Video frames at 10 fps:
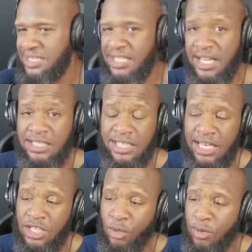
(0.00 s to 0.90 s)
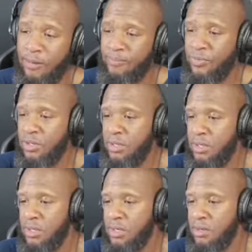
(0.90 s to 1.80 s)
says that, you know what,
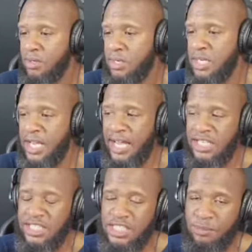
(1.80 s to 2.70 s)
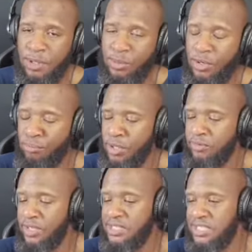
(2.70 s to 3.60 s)
he got a chance to speak with her
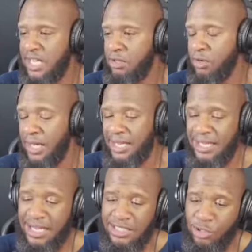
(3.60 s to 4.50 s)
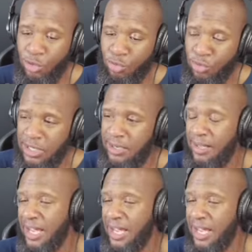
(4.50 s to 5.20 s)
briefly and said, look, yeah, I sold the ring,